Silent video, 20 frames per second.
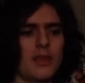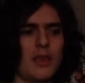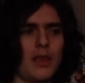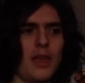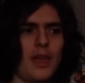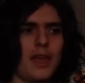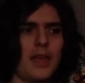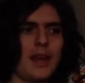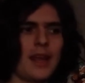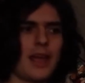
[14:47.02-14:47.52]

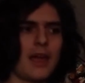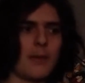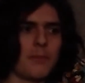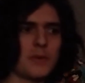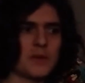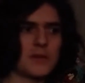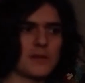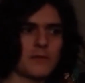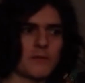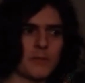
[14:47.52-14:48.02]
it
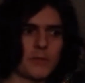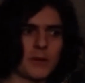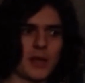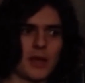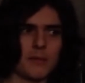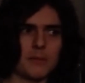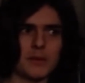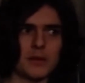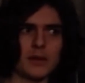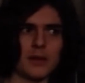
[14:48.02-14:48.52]
happens from
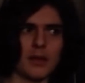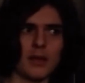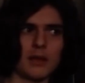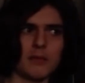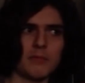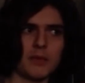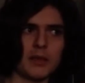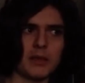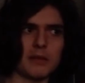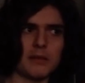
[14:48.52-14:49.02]
time to
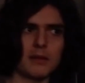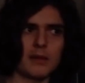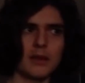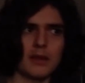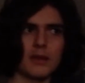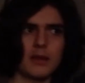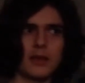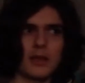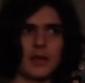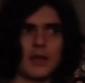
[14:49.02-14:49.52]
time. I
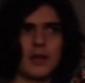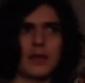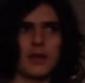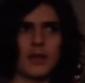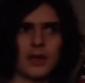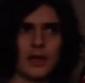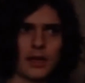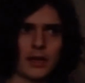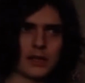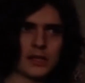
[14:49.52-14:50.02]

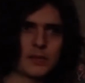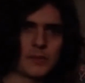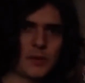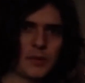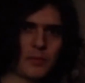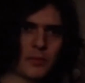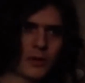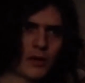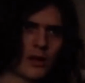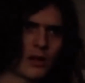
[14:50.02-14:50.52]
guess
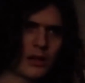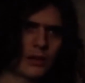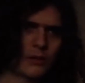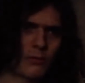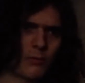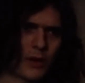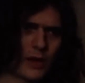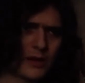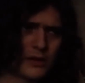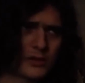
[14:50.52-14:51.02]
people call it
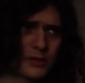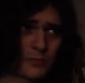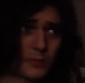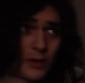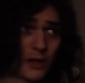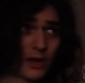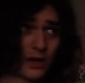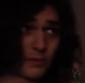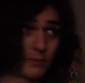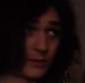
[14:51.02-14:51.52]
writer's
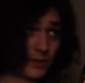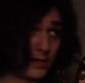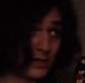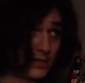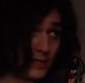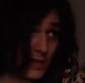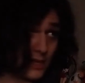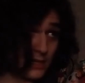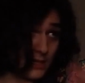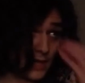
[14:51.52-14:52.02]
block, but
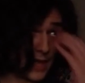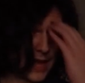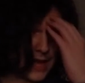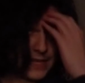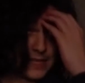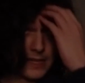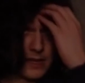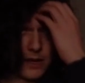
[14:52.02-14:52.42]
this has lasted